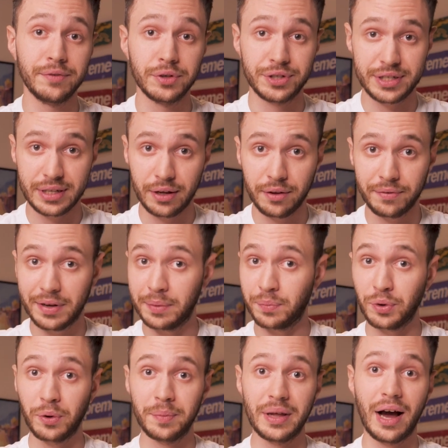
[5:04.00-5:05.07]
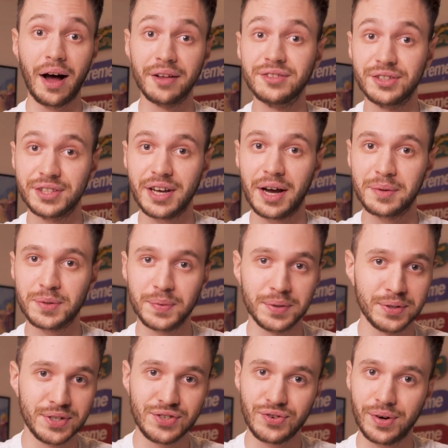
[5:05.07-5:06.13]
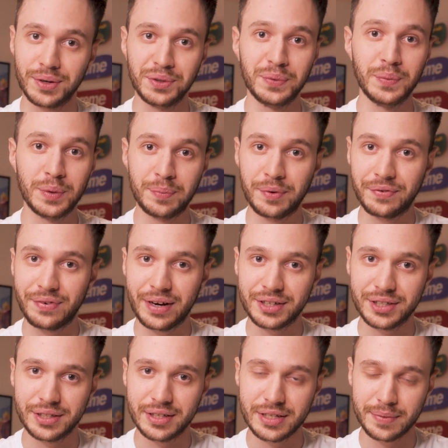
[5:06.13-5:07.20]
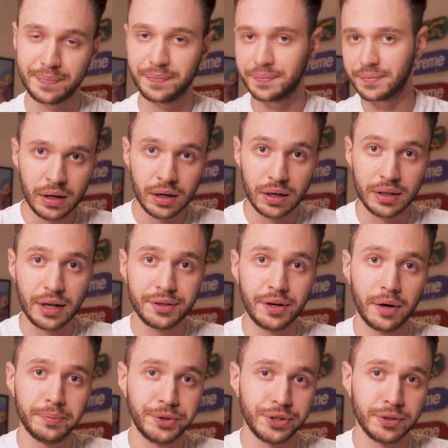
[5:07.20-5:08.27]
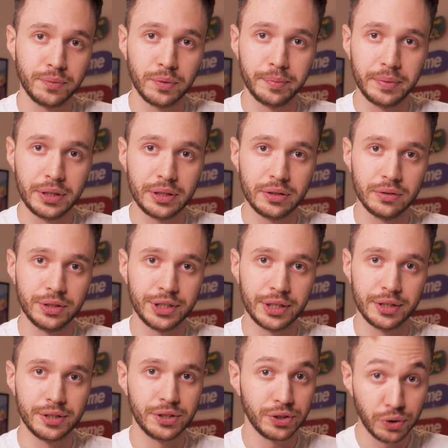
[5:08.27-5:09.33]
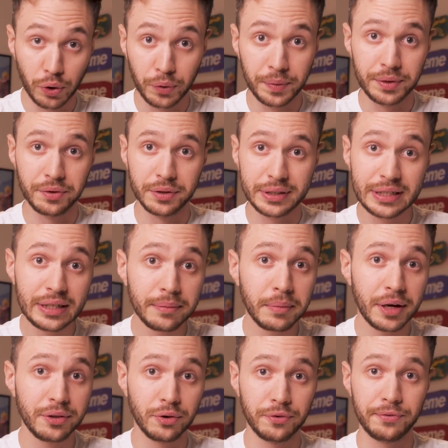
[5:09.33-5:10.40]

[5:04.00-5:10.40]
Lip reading: yourself, and probably 100 times when you struggle with perfectionism. Another option would be to just talk with your teammate or